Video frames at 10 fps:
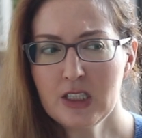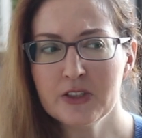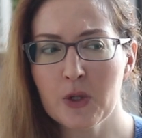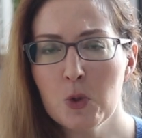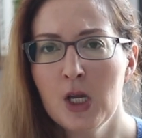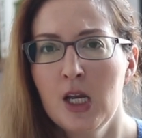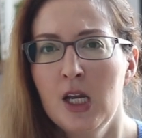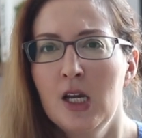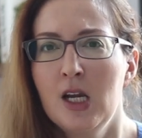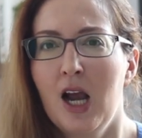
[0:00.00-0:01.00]
So
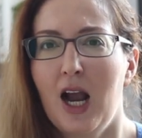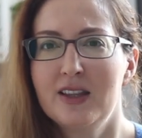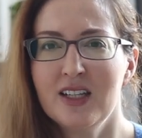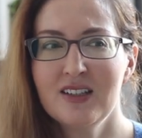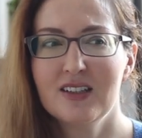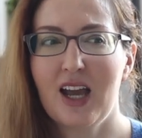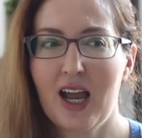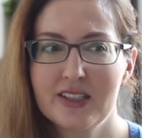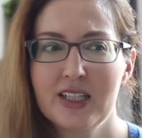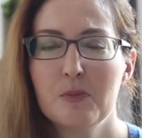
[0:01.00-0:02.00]
I think
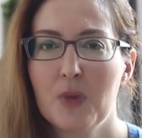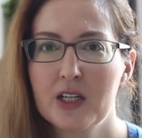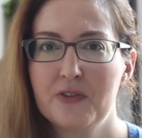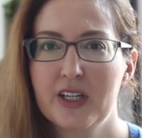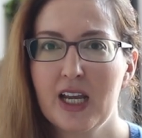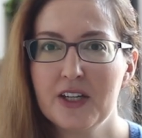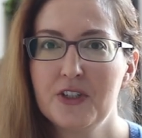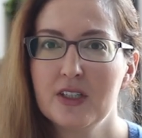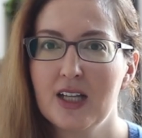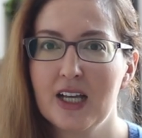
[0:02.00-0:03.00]
accent
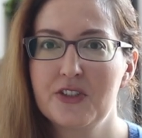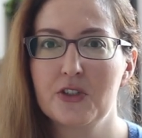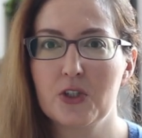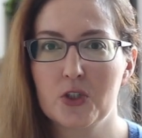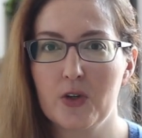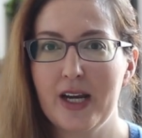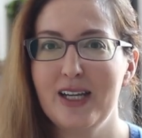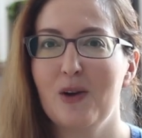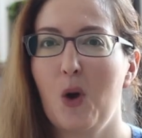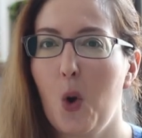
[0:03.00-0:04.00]
modification classes are
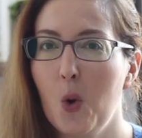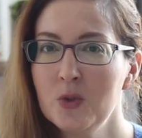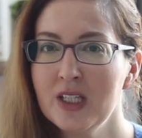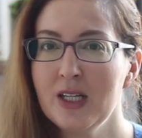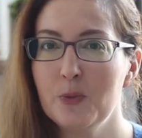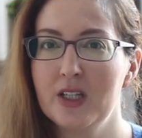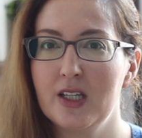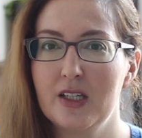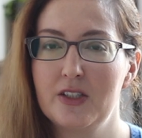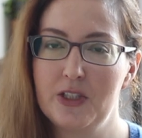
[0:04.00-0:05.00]
great only when
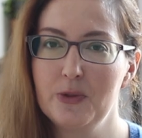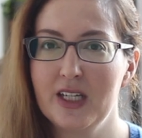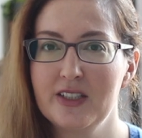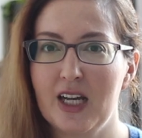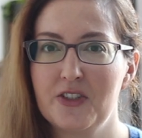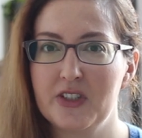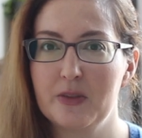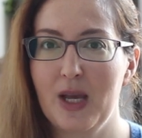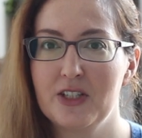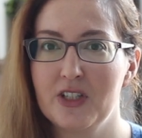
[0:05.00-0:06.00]
the two things I
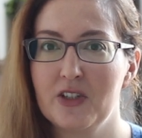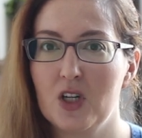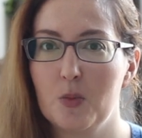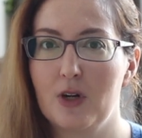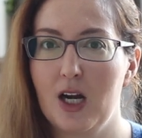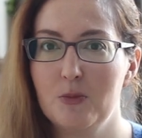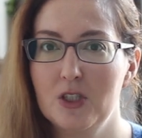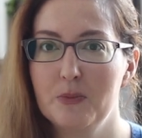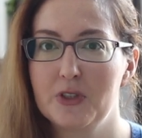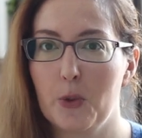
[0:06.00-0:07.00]
just mentioned are a
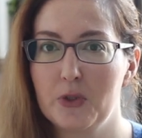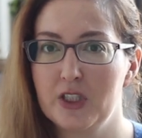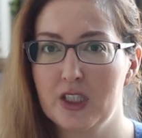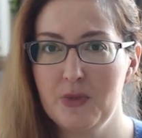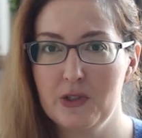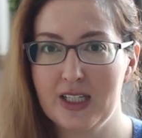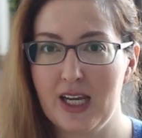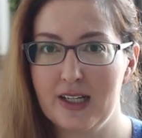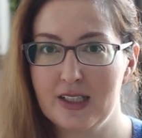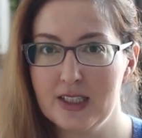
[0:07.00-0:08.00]
problem. So to
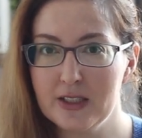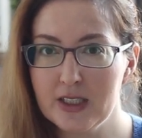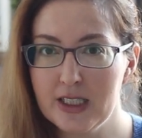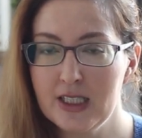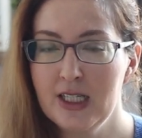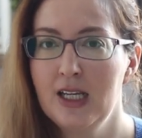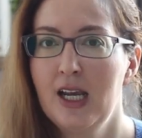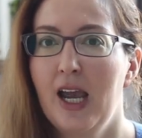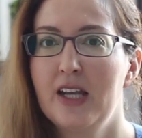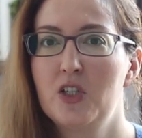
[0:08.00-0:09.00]
communicate clearly
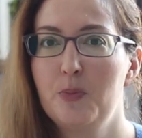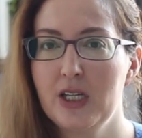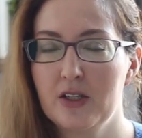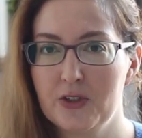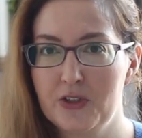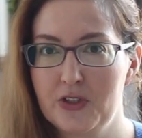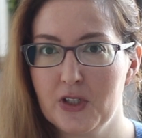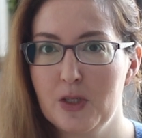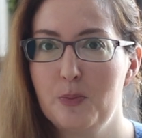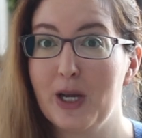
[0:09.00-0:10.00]
and to be
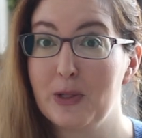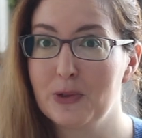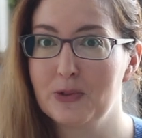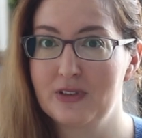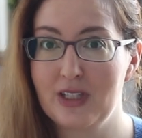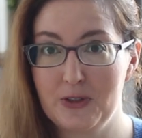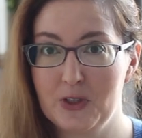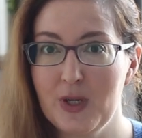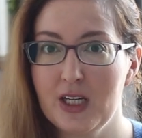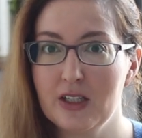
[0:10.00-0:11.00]
understood by those that you're
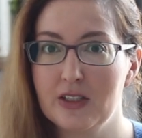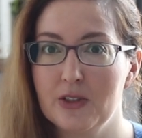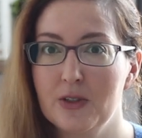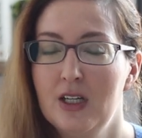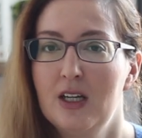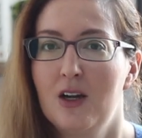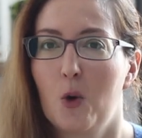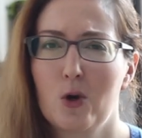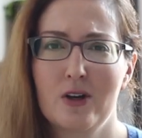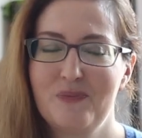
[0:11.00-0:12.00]
speaking to.
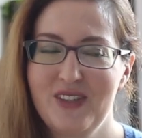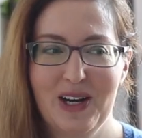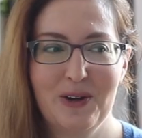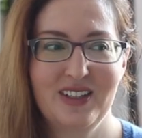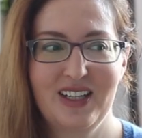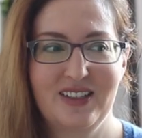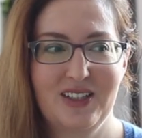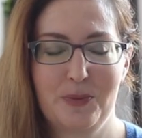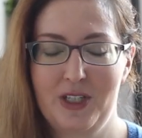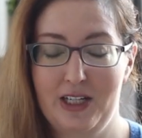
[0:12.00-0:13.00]
Or, you know, in like
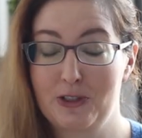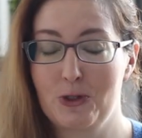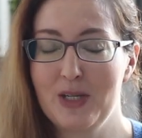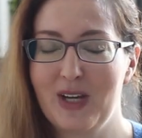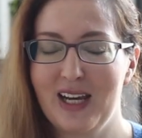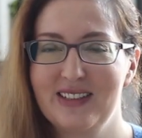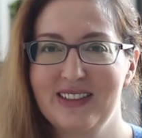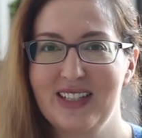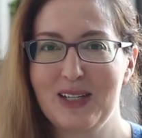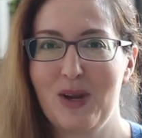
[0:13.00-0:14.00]
extreme
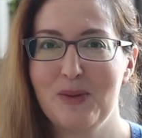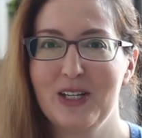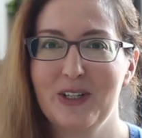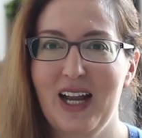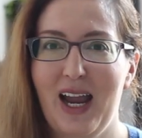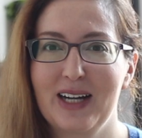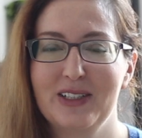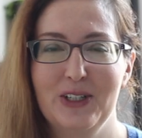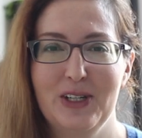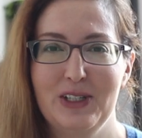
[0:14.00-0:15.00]
cases, like maybe you're an
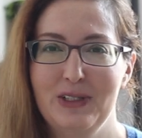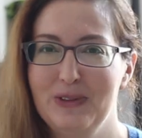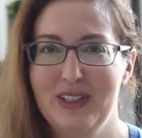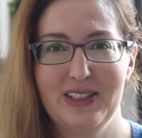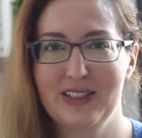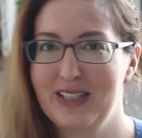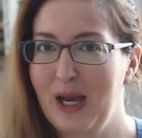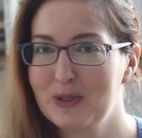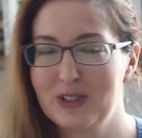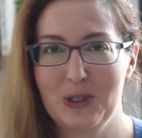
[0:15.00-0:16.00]
actor and you need to
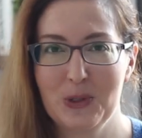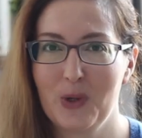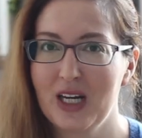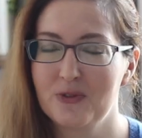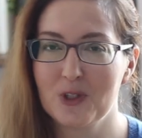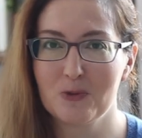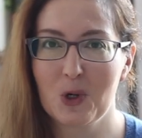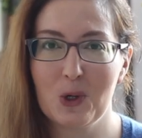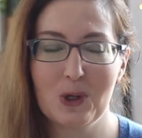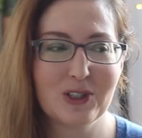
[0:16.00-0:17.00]
sound a certain way for a
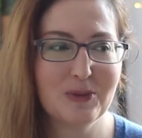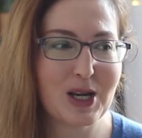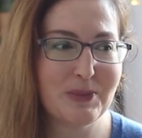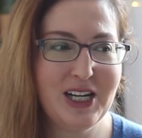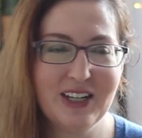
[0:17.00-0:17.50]
role, or maybe